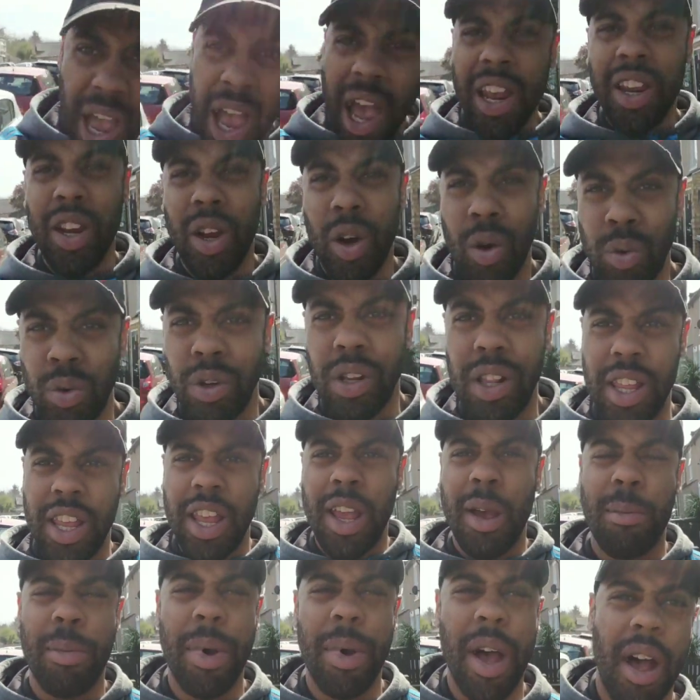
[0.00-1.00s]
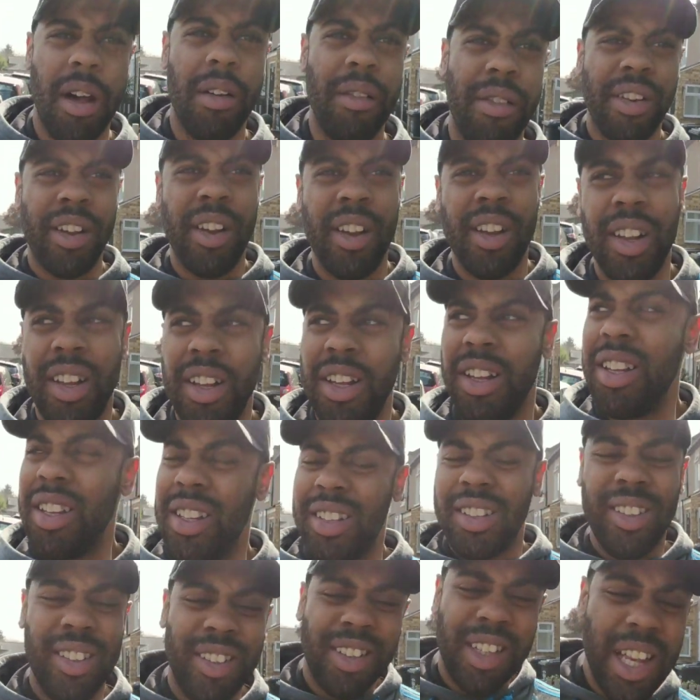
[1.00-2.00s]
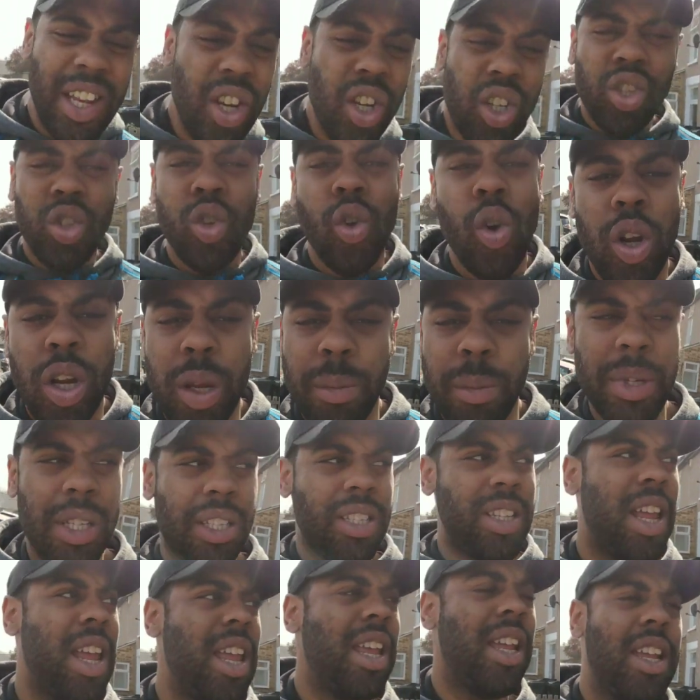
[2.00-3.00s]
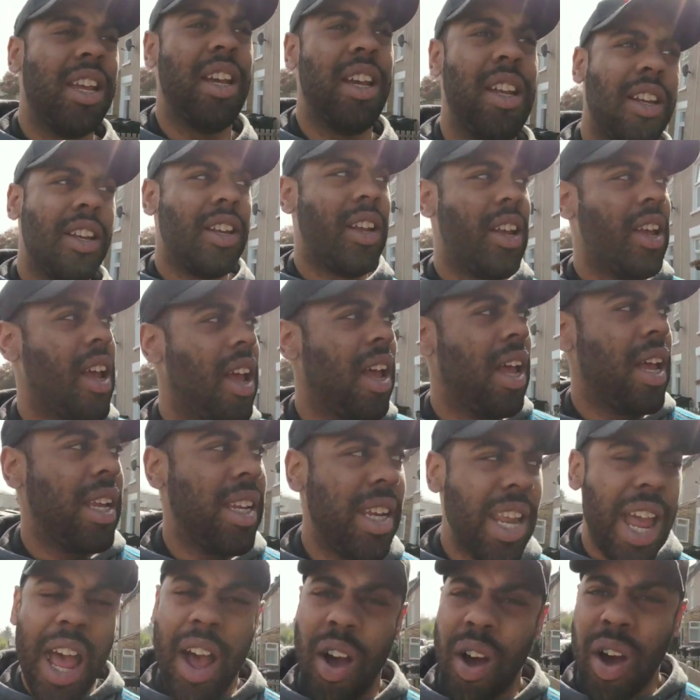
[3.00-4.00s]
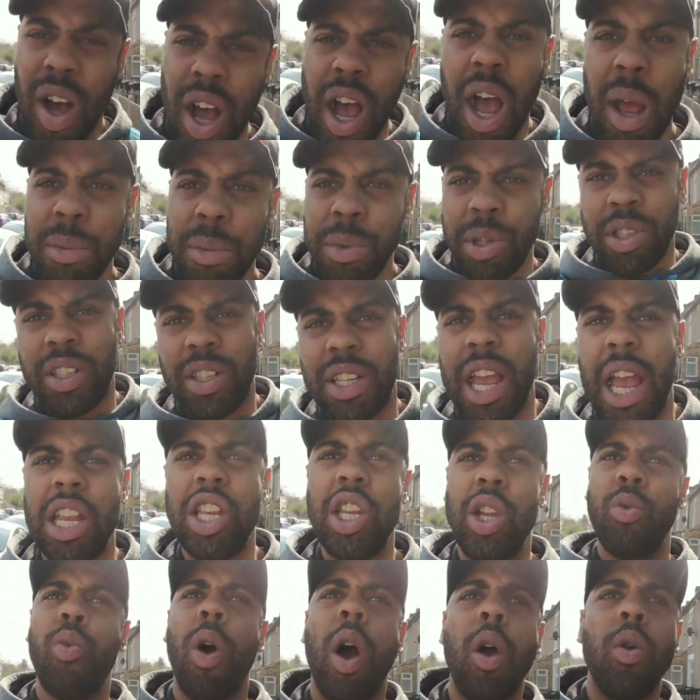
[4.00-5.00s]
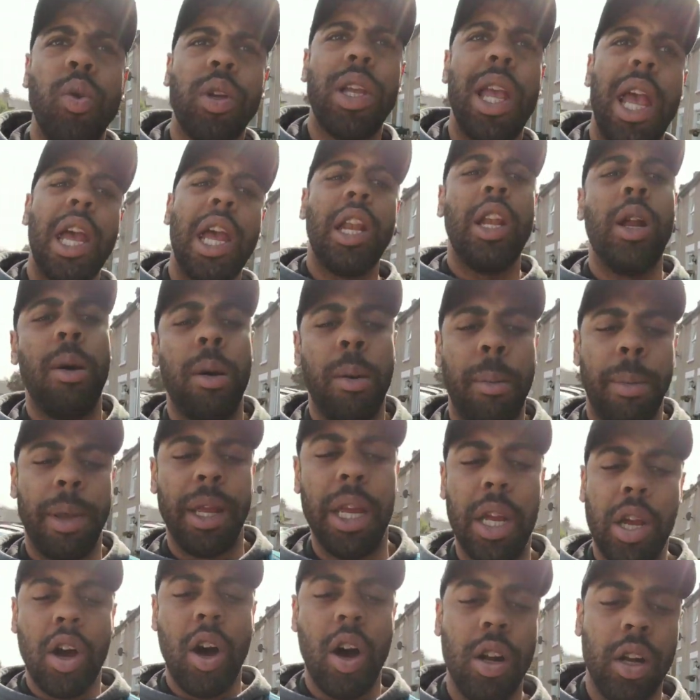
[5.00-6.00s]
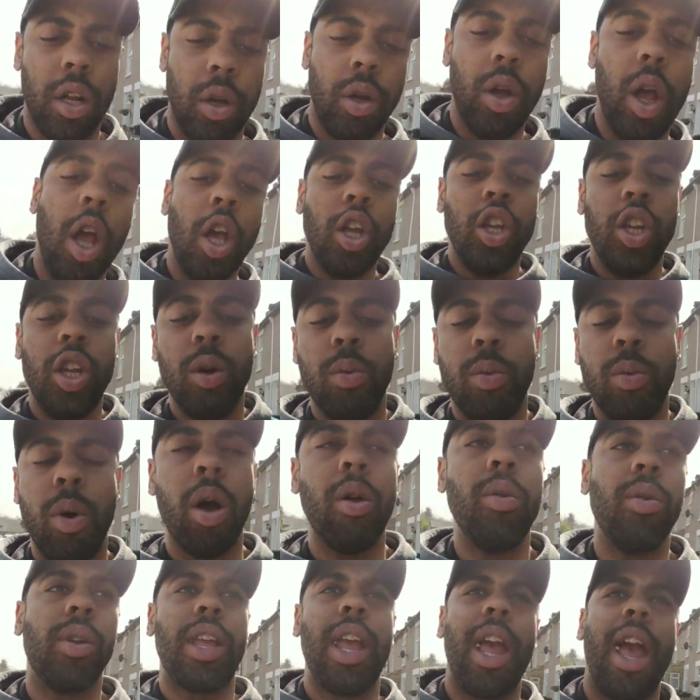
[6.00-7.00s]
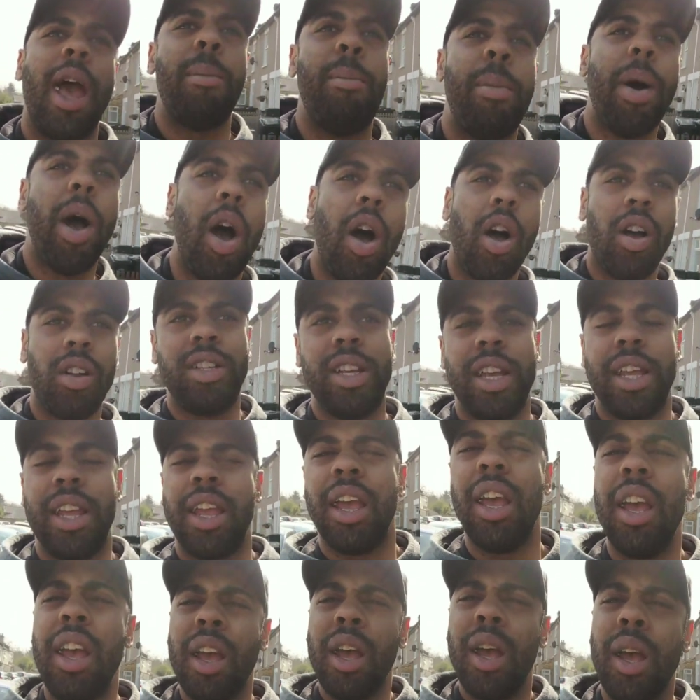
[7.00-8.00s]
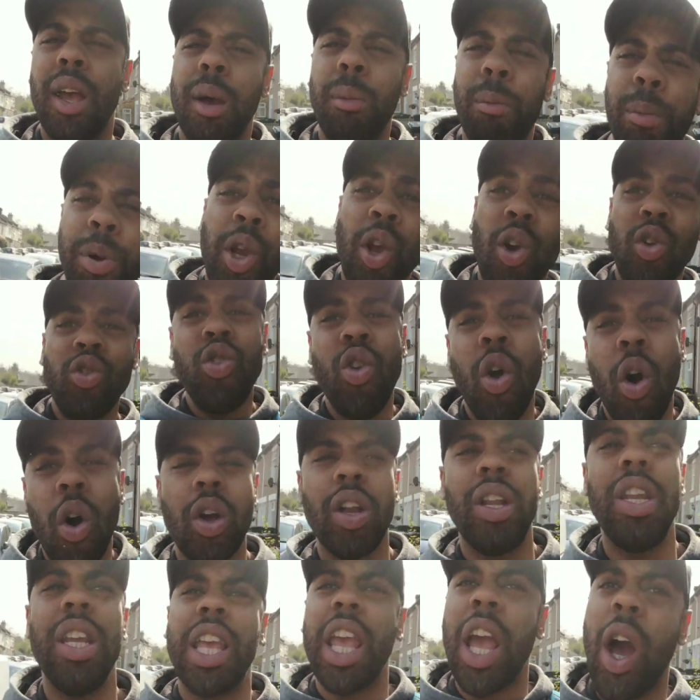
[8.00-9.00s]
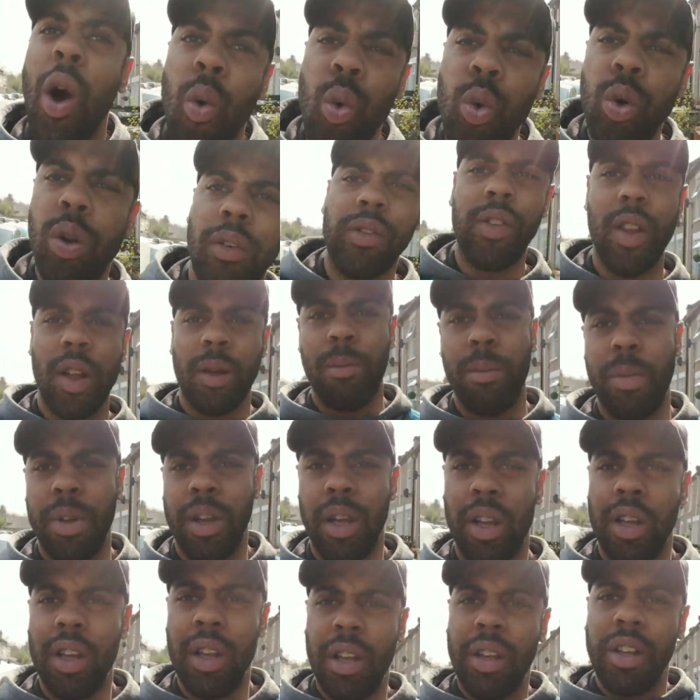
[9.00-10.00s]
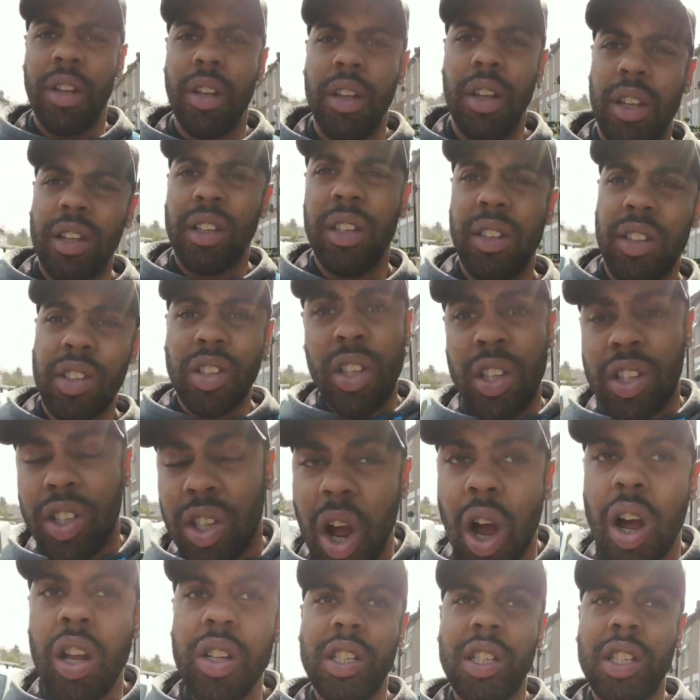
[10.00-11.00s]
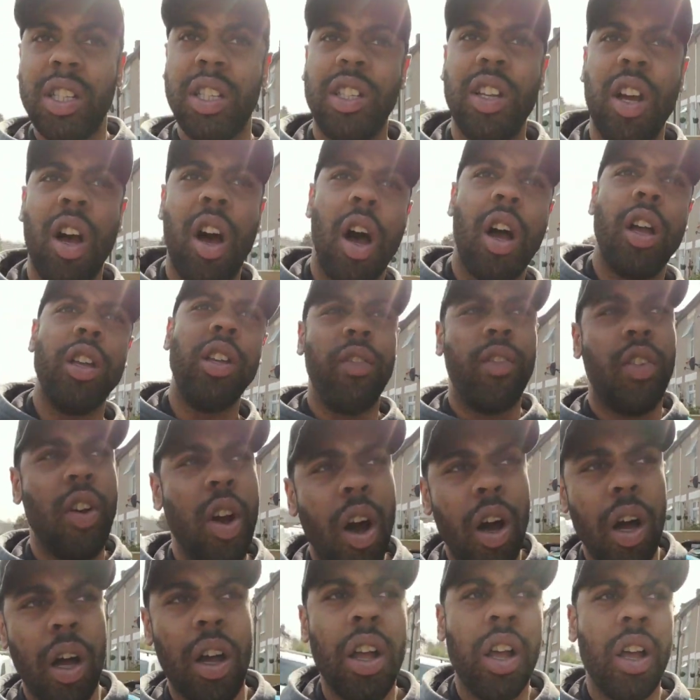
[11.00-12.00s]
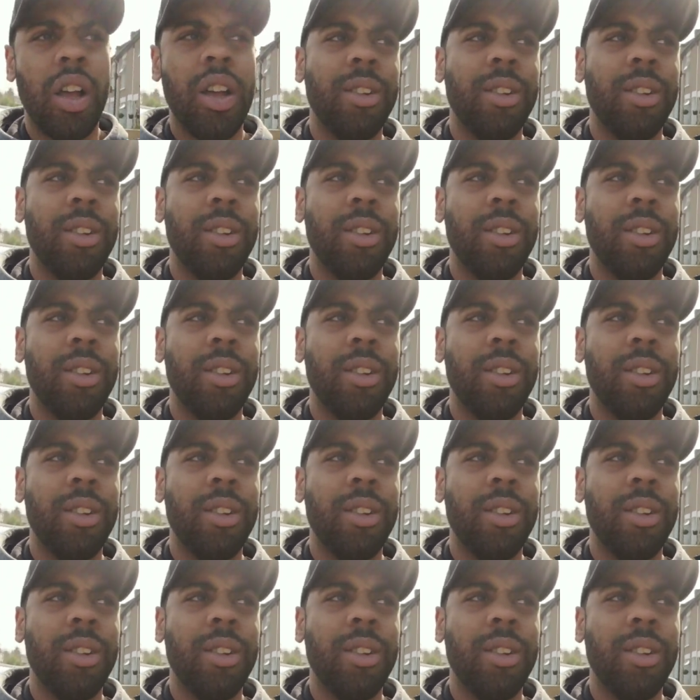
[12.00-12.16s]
and all of the above, then you're sorely mistaken. Now, I'm not saying you won't get an Upamecano, you won't get a Partey, but you're not going to get all of them. So the chances are you've got to